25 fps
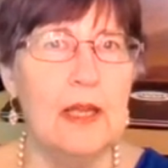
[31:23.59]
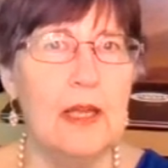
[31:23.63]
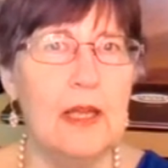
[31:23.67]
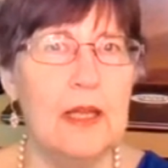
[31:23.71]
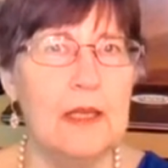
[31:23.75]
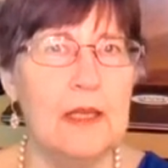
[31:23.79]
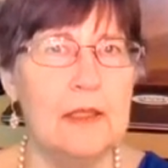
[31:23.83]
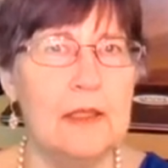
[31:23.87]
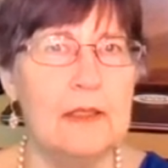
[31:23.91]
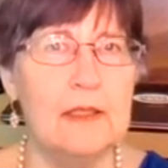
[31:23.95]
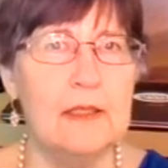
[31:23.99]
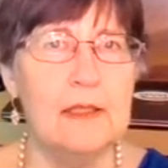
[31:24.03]

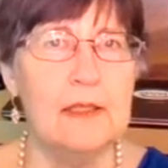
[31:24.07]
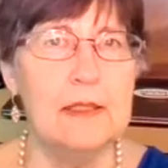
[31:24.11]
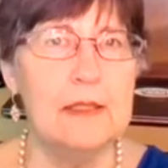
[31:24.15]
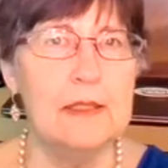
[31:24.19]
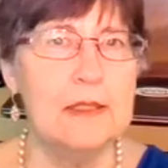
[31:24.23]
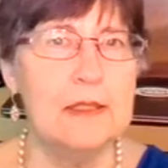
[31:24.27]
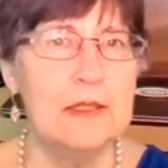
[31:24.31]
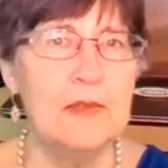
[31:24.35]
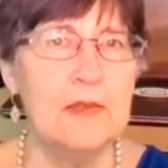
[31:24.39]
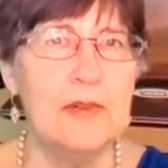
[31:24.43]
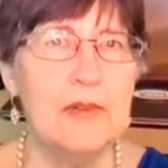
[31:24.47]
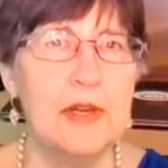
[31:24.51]
And this
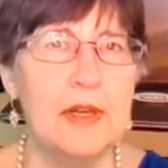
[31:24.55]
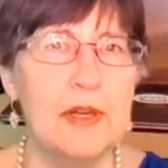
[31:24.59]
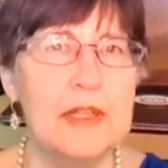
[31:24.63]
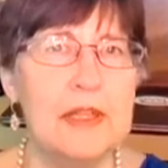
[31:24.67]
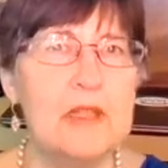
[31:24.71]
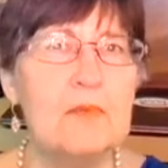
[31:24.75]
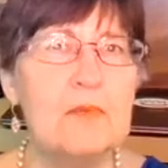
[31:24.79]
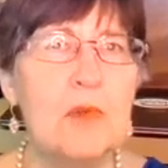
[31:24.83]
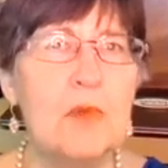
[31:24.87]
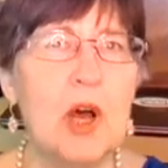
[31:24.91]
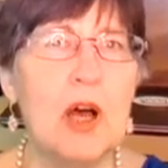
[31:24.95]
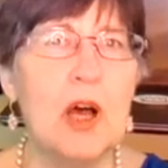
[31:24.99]
is a very
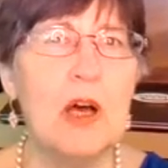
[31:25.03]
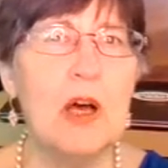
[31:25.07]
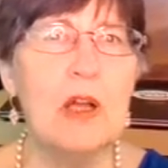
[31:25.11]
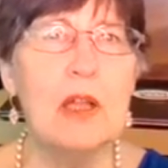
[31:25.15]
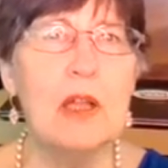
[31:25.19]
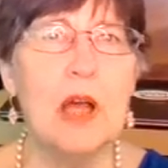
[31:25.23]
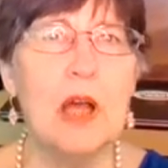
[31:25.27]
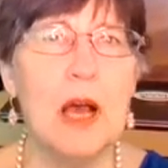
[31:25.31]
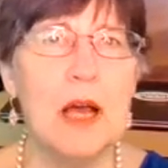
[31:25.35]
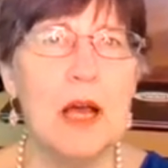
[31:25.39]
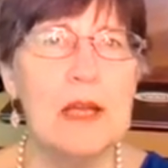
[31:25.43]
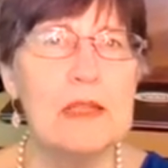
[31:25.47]

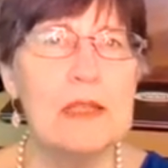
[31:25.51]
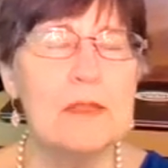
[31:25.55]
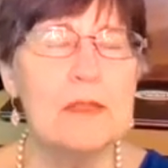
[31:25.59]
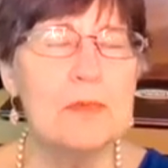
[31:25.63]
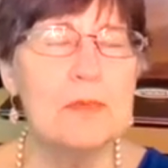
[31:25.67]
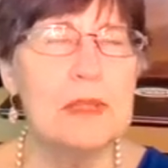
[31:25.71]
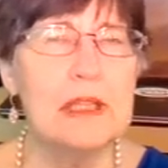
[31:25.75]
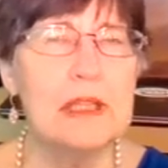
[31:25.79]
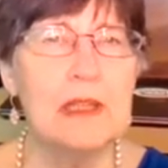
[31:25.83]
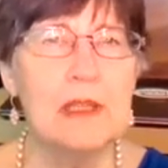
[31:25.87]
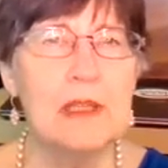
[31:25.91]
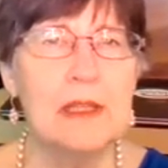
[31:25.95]
small
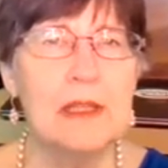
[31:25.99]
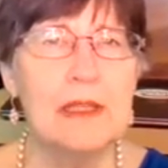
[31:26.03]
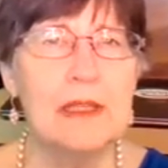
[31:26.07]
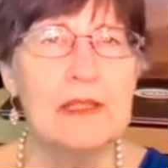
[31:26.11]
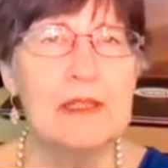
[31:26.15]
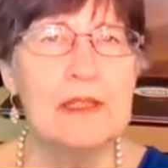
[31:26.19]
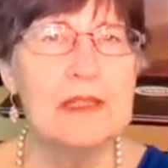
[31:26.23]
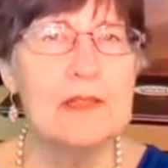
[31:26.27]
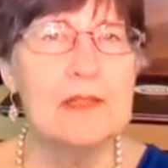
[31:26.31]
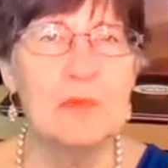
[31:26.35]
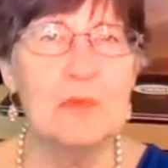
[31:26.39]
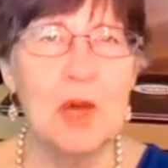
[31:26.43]
hospital
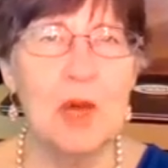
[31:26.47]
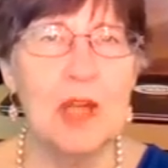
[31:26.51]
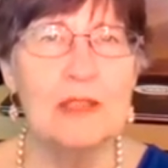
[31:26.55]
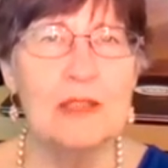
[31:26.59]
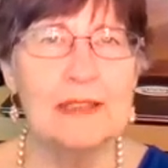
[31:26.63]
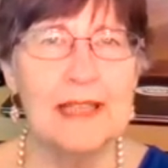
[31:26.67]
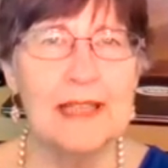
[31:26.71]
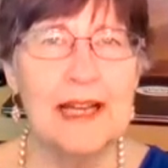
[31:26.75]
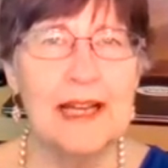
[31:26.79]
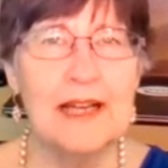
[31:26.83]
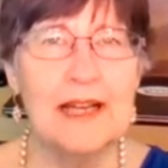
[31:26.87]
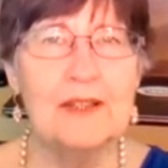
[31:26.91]
in a small
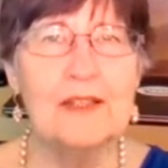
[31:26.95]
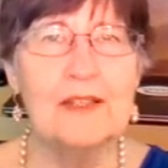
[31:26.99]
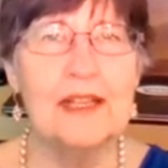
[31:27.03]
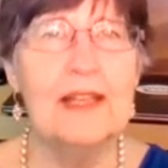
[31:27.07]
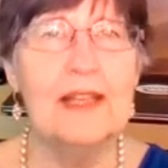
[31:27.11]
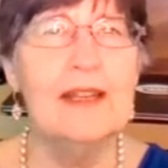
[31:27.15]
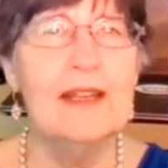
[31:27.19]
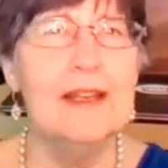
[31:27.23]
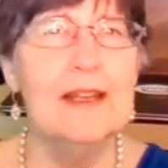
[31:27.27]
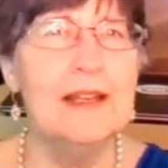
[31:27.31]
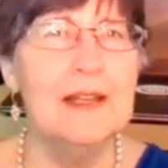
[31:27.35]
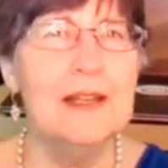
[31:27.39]
town
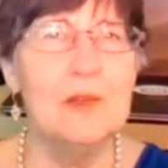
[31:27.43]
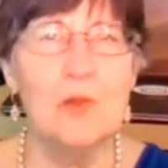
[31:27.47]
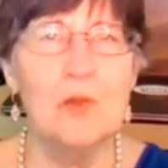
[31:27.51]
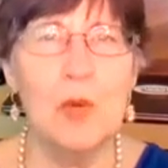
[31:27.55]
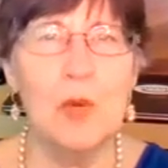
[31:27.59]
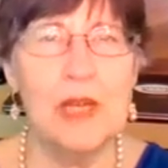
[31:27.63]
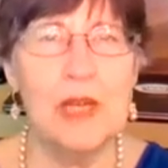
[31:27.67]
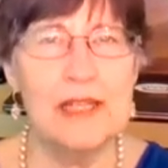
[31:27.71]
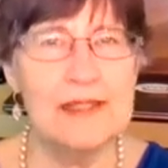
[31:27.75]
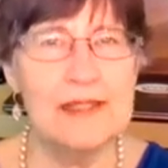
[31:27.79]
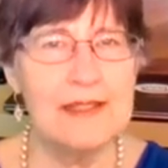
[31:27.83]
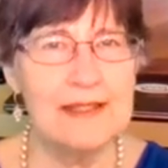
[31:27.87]
in
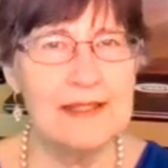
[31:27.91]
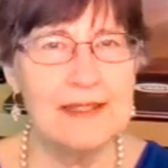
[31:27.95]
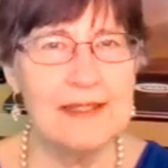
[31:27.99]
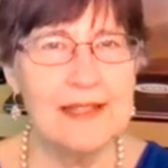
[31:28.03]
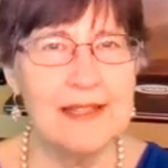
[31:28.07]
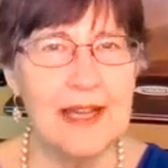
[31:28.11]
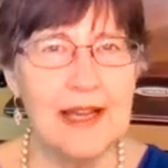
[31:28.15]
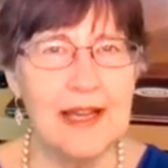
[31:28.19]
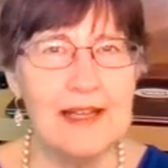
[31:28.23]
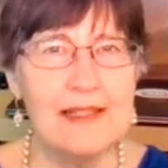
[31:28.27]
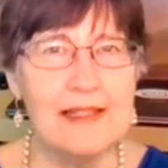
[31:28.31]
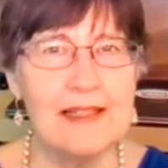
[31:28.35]
West
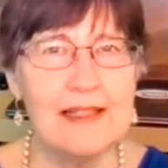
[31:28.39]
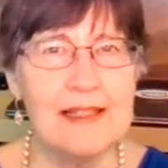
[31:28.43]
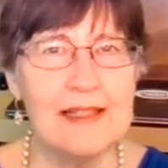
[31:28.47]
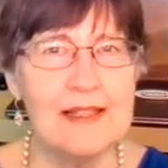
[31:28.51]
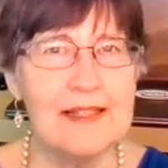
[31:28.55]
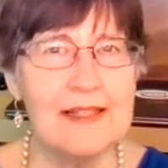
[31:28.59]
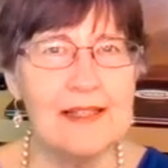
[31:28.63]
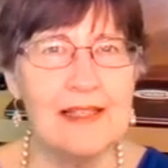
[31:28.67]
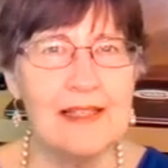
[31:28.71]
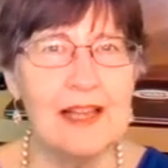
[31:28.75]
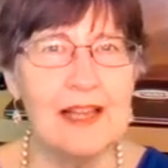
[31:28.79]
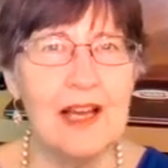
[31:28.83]

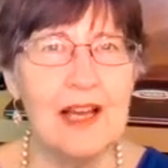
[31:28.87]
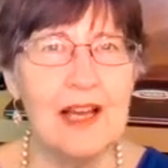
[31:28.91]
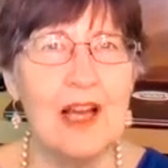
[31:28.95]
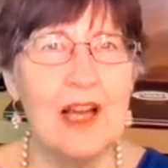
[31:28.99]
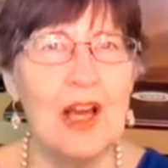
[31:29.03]
Texas,